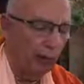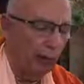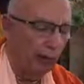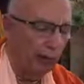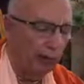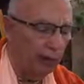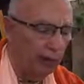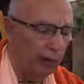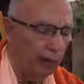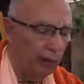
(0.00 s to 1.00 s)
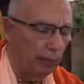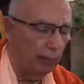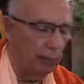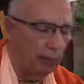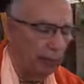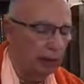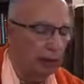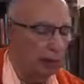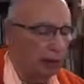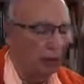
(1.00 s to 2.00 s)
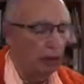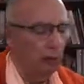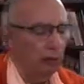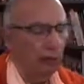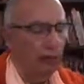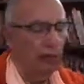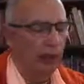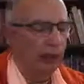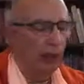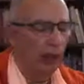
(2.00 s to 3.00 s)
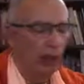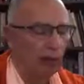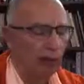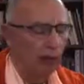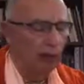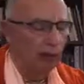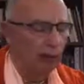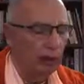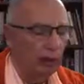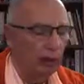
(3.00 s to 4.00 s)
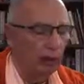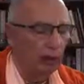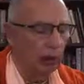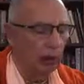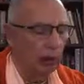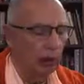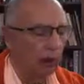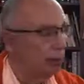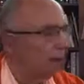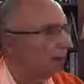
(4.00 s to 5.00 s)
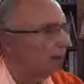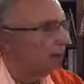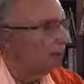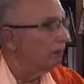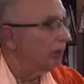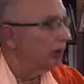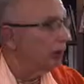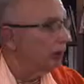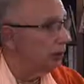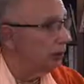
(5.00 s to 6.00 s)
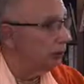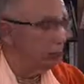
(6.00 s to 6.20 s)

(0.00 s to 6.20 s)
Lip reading: the offense he had committed at the lotus feet of Srivas Thakur. So